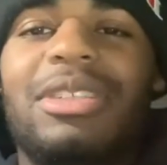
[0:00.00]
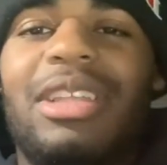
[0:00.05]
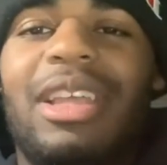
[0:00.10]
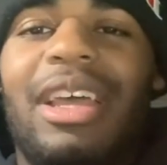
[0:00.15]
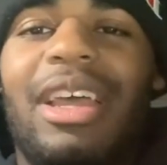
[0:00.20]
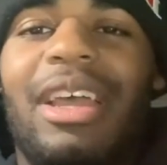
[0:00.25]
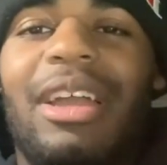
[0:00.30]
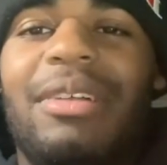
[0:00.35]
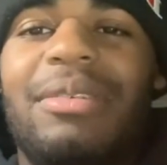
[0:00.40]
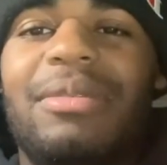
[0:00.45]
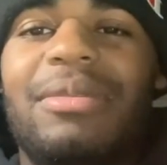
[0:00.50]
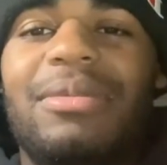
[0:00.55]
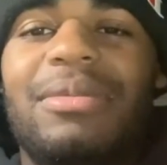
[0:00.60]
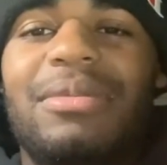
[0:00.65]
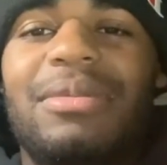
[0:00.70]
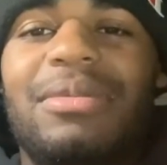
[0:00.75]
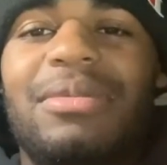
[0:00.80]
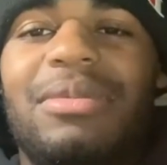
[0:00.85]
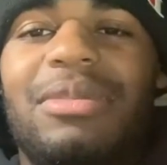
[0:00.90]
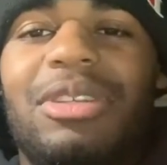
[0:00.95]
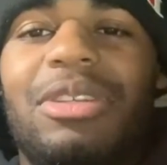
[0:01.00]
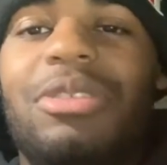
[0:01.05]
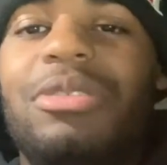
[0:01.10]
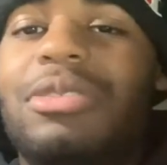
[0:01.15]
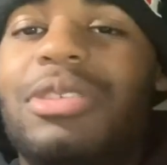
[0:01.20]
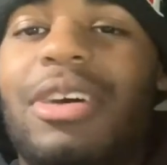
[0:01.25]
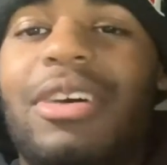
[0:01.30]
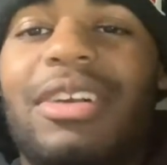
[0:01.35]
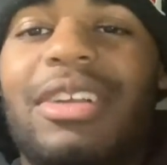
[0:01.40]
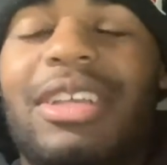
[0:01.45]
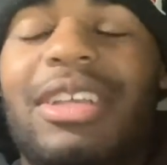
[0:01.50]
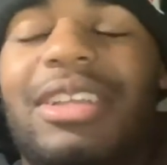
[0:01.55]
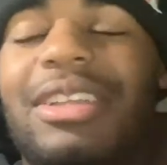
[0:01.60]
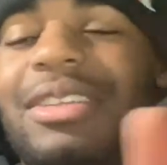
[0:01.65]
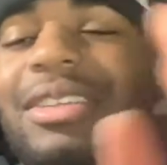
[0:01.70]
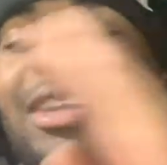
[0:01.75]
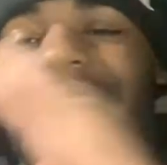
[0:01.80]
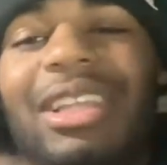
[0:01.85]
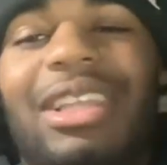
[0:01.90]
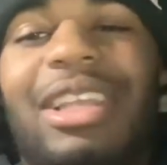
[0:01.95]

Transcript: that you talking and